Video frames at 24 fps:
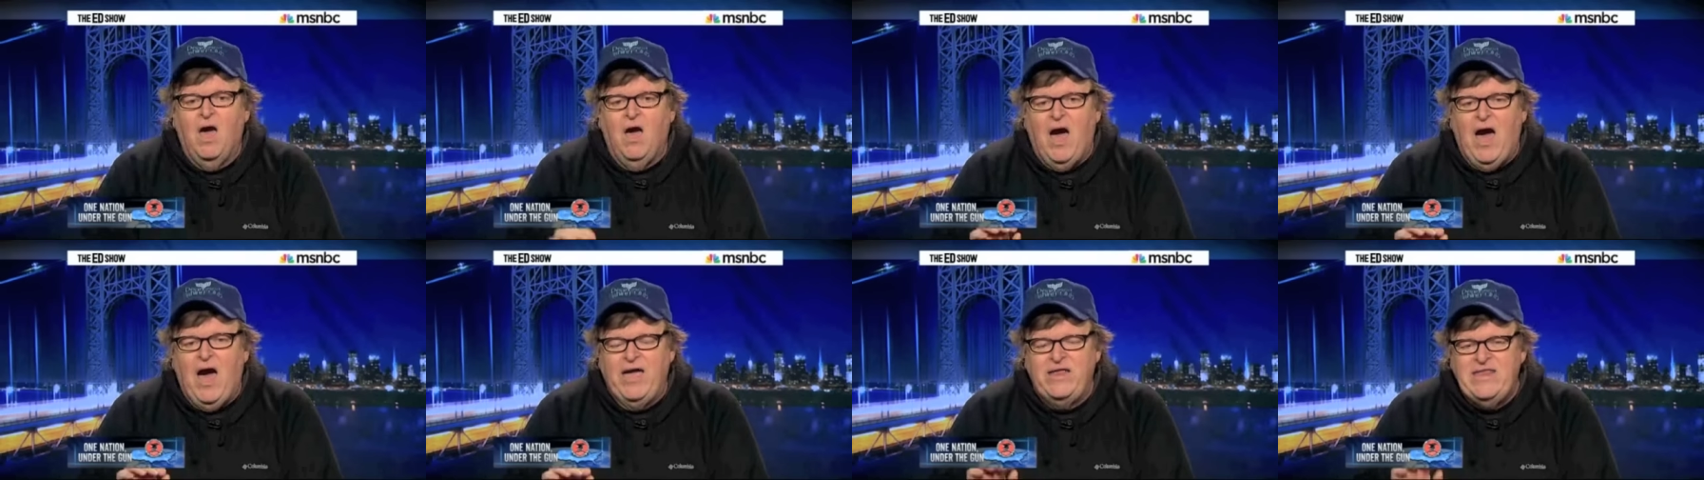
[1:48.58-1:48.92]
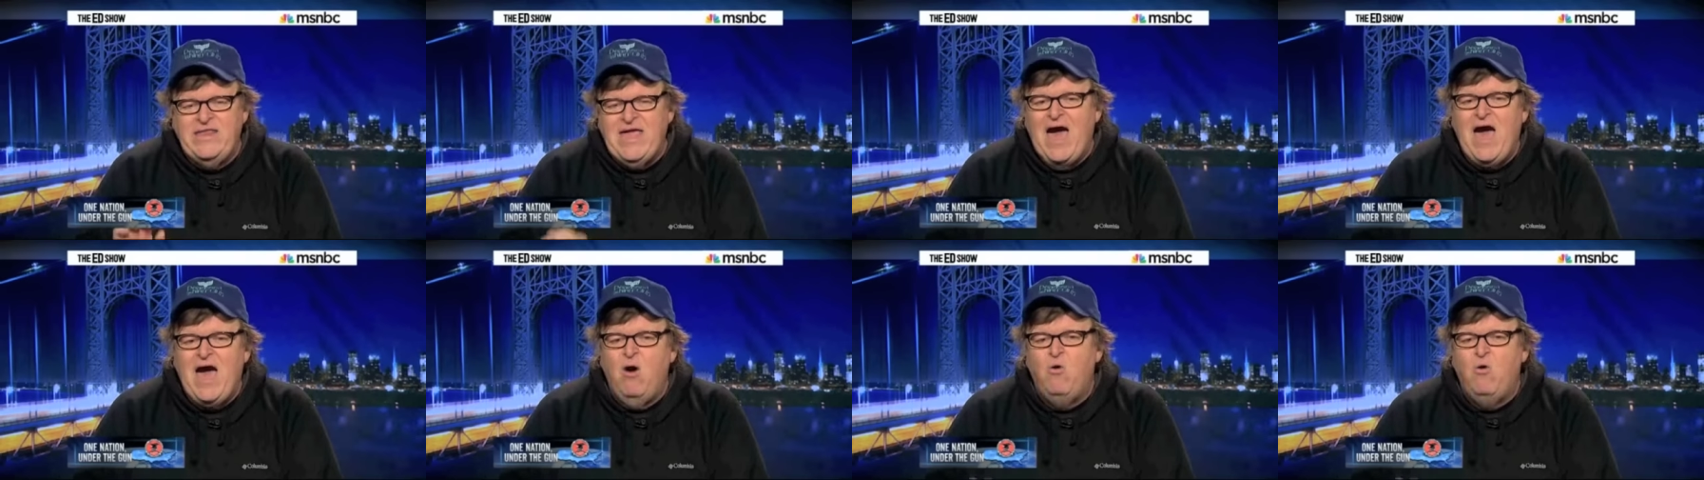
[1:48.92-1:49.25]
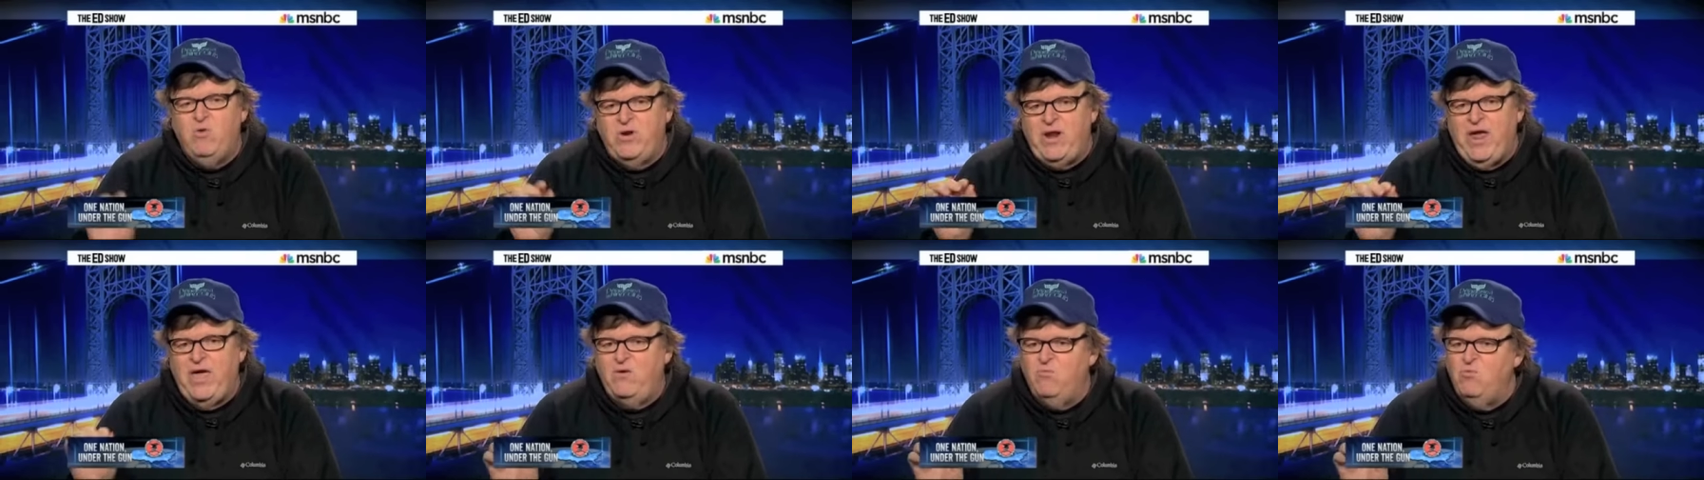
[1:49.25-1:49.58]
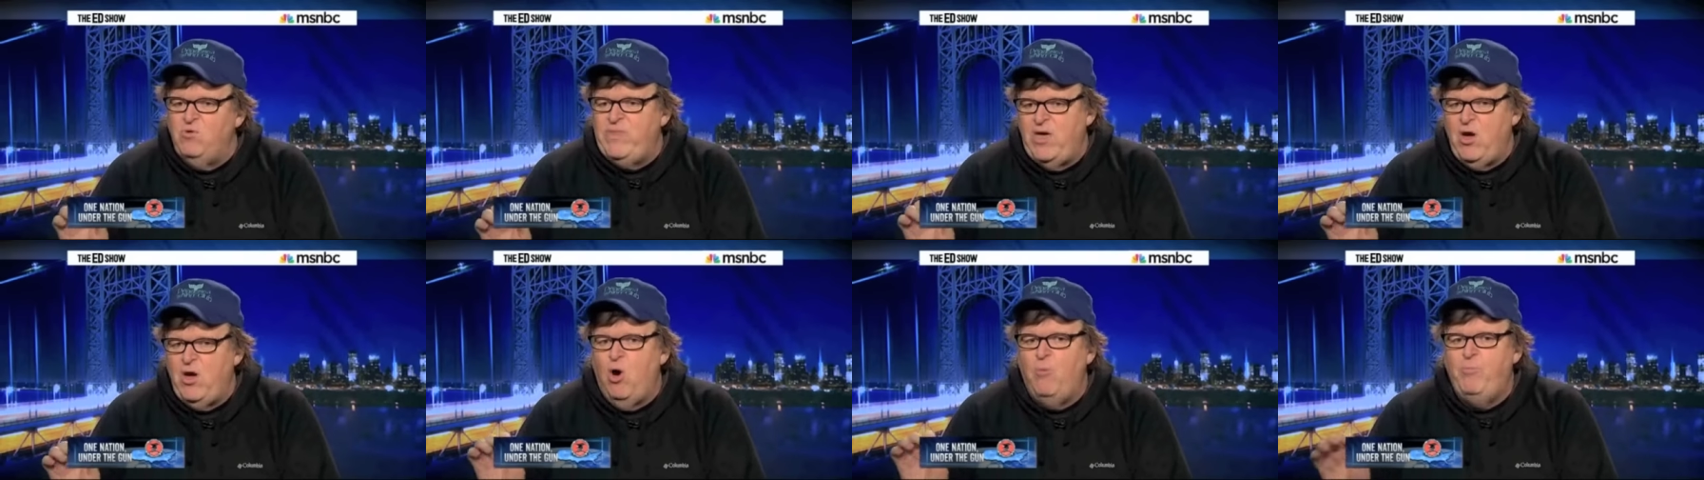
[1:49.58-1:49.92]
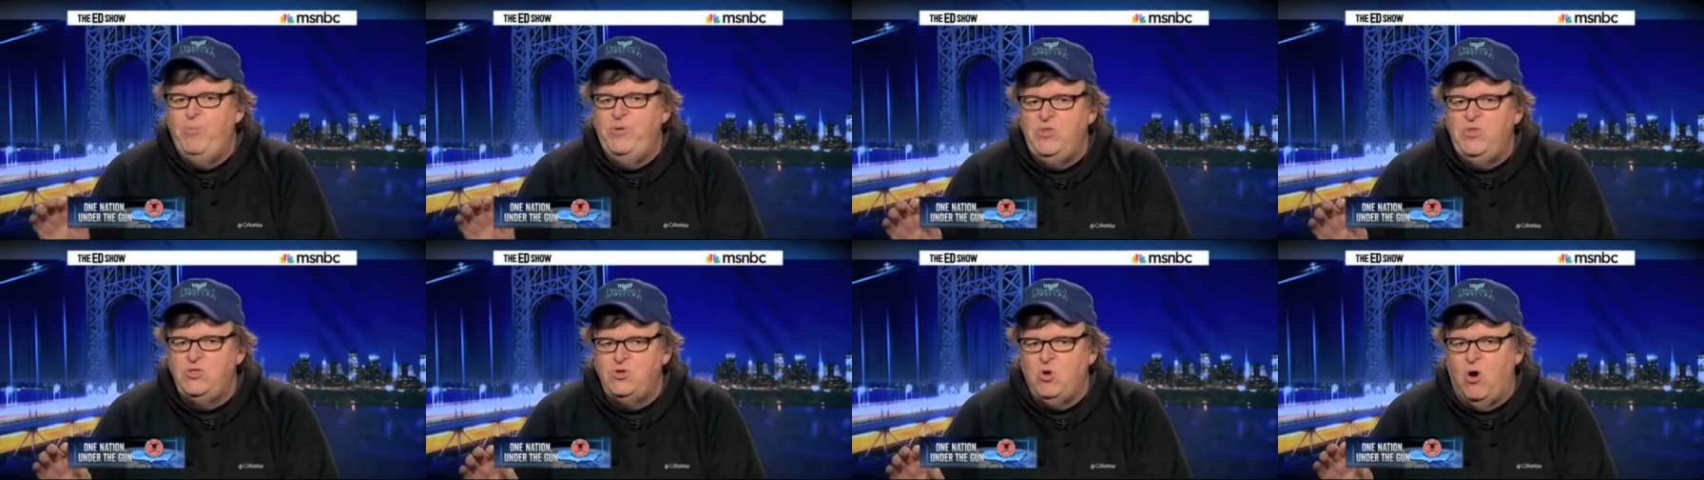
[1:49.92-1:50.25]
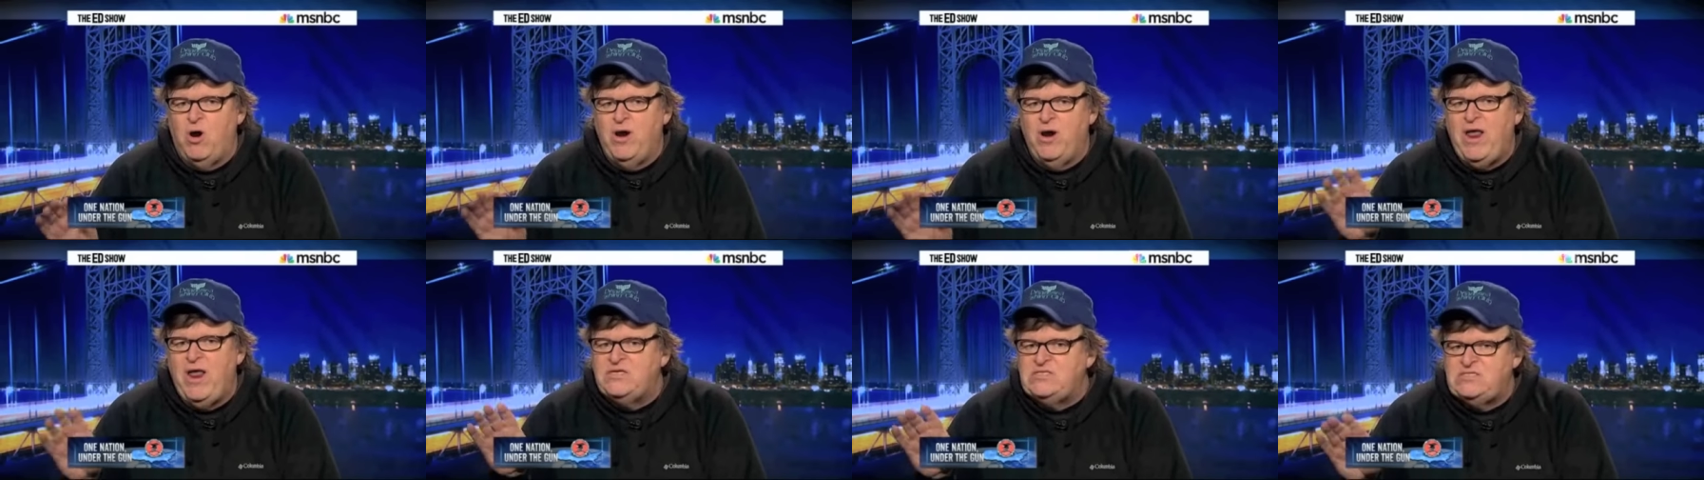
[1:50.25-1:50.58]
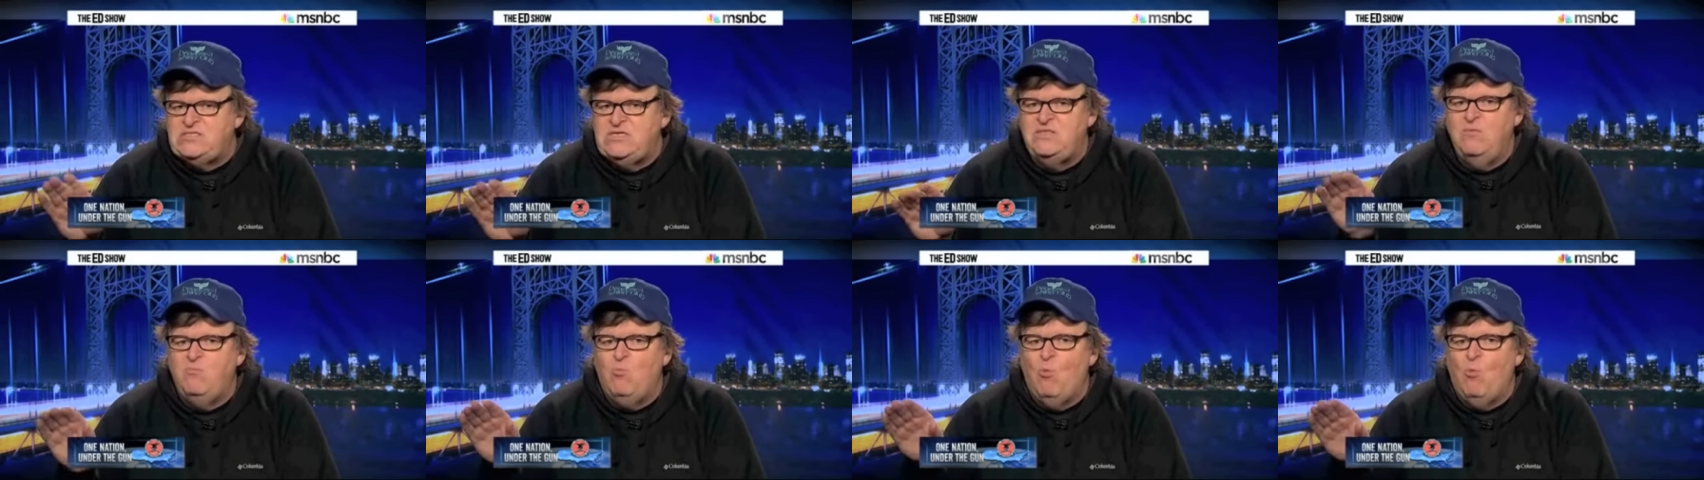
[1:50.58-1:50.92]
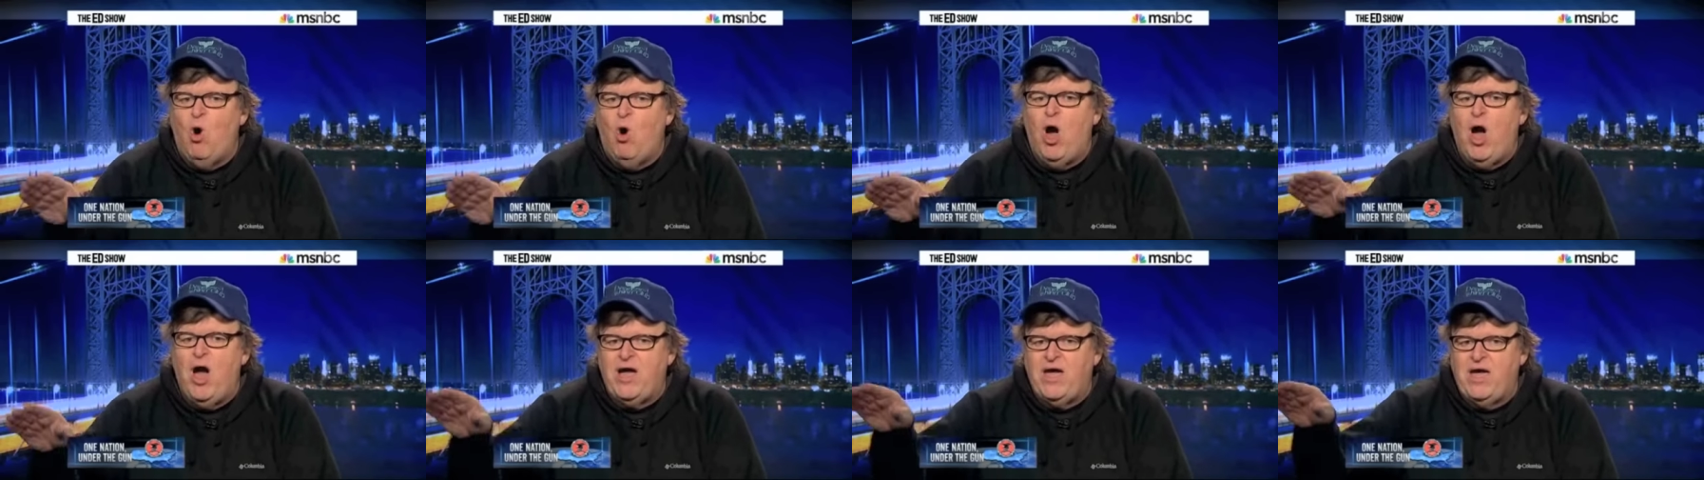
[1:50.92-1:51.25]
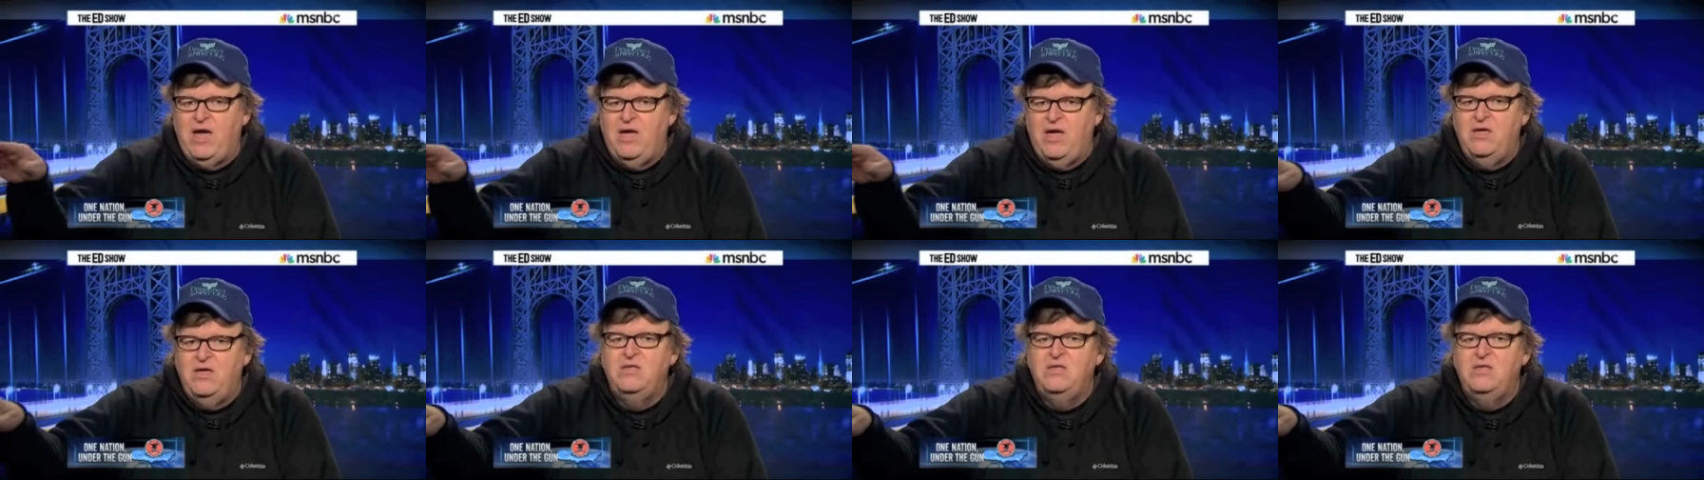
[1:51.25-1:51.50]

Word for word: I now, when, I, when they open the door and I see them walk